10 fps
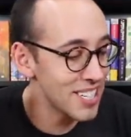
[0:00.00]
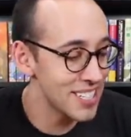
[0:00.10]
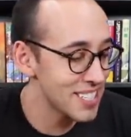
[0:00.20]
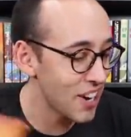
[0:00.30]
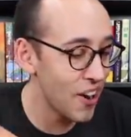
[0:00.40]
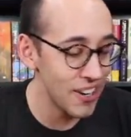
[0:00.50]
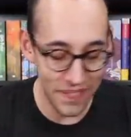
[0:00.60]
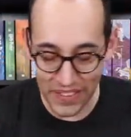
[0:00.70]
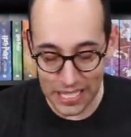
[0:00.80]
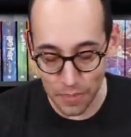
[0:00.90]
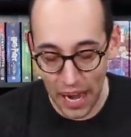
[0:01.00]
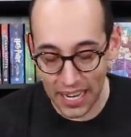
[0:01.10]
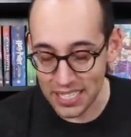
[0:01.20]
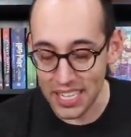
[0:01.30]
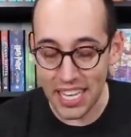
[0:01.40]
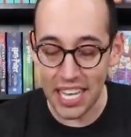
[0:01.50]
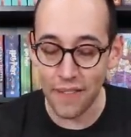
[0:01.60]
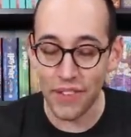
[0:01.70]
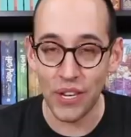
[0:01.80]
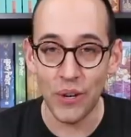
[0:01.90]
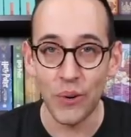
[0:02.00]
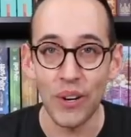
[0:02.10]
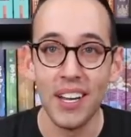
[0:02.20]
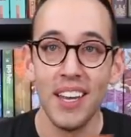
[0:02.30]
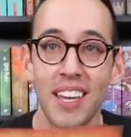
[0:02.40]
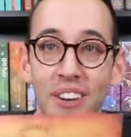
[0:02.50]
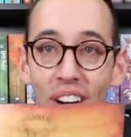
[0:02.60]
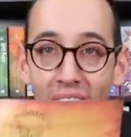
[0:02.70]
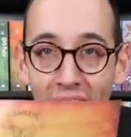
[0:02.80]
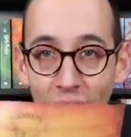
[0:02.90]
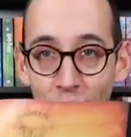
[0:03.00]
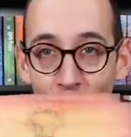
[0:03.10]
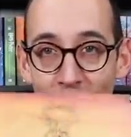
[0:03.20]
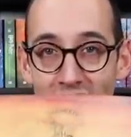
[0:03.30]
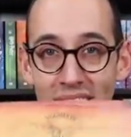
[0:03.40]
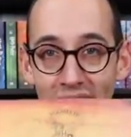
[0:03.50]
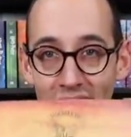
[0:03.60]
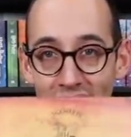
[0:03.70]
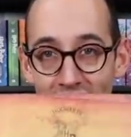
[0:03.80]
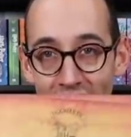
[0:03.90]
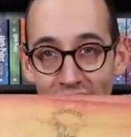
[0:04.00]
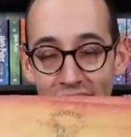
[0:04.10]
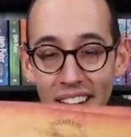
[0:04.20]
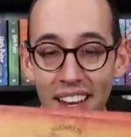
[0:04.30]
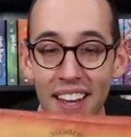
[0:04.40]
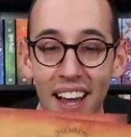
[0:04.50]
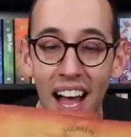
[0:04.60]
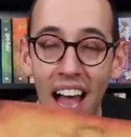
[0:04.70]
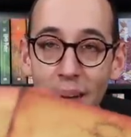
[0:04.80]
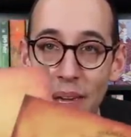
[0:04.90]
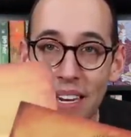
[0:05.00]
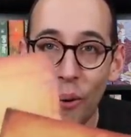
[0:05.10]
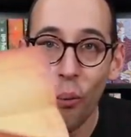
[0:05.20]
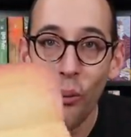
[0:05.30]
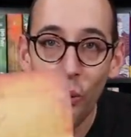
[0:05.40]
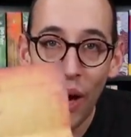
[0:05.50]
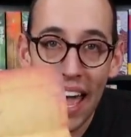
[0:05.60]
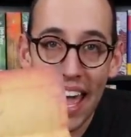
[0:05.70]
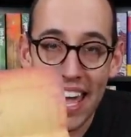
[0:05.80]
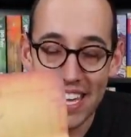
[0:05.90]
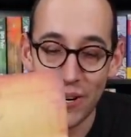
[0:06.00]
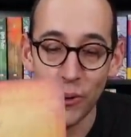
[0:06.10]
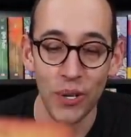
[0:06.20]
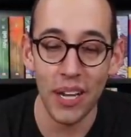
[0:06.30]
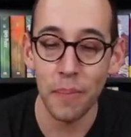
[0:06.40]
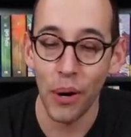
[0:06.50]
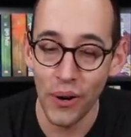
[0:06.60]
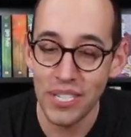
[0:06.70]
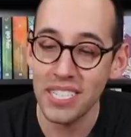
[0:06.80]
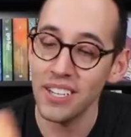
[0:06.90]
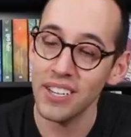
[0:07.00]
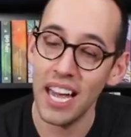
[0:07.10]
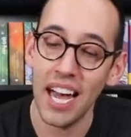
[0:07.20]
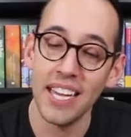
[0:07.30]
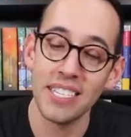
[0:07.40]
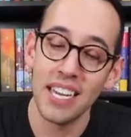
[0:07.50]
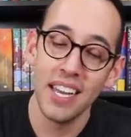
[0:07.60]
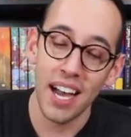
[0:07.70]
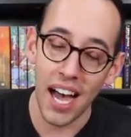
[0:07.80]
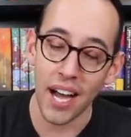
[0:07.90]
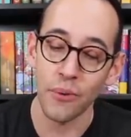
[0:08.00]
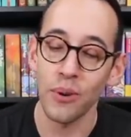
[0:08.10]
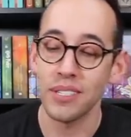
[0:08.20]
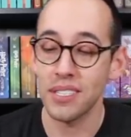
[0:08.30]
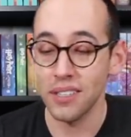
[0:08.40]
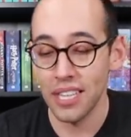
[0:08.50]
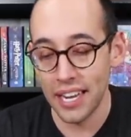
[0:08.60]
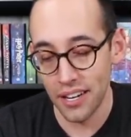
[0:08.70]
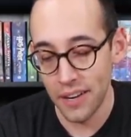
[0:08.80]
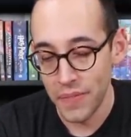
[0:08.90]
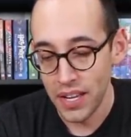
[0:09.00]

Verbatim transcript: to start this box, they give you your Hogwarts letter. I mean, way cool, a personalized Hogwarts letter.